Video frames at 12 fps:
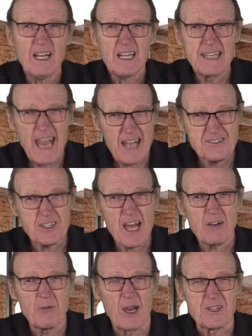to answer
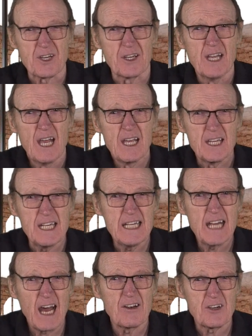that question, you
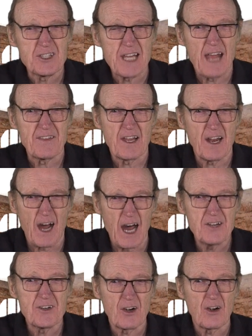need to understand that
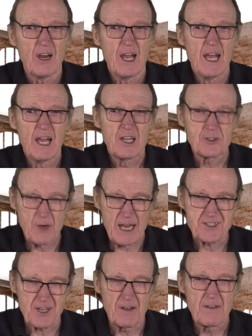under
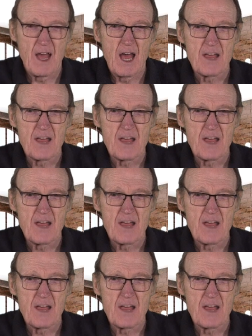TRESA,